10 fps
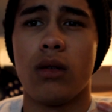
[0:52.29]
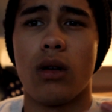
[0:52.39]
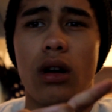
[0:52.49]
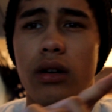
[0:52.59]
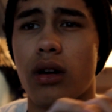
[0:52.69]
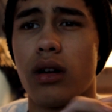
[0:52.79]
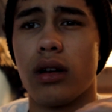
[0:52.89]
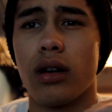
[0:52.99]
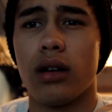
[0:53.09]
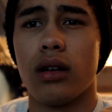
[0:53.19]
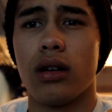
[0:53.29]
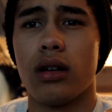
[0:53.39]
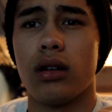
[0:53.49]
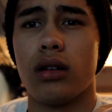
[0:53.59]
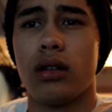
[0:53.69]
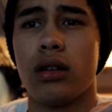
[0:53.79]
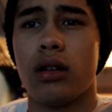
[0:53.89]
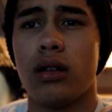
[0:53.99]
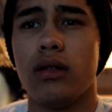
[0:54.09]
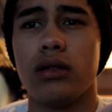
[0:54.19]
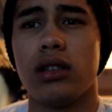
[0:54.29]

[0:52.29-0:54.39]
Rarotonga, New